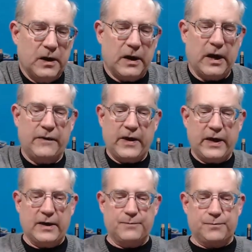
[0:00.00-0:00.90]
and they
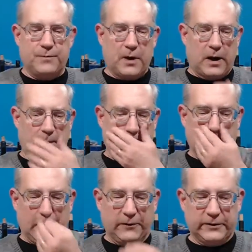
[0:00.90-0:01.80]
had
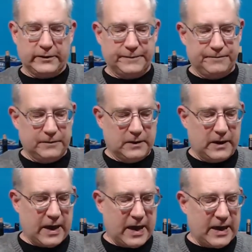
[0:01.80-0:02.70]
built
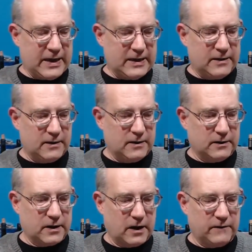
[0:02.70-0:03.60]
a
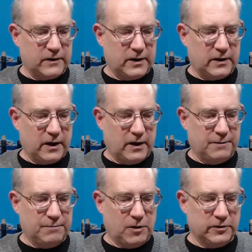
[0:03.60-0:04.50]
kind of a
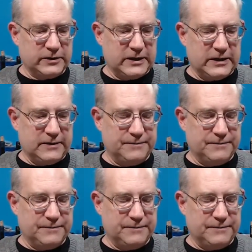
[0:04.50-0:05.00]
multi.